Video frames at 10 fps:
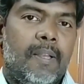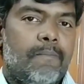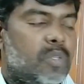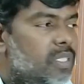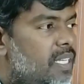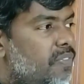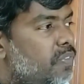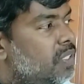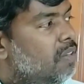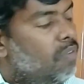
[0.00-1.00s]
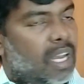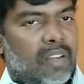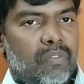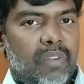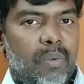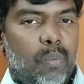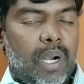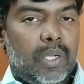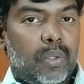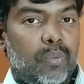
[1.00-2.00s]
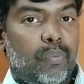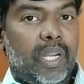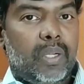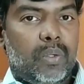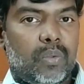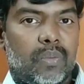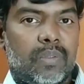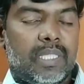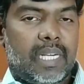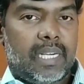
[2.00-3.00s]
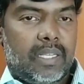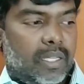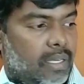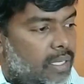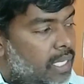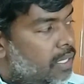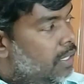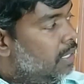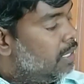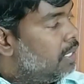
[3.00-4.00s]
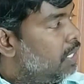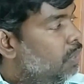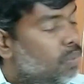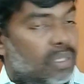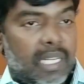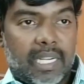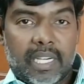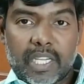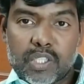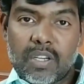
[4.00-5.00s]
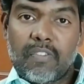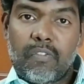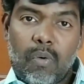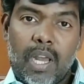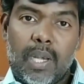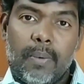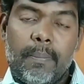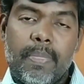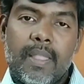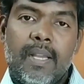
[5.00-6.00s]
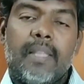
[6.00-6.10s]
So therefore the volume V1 to V2, due to the reduction of volume,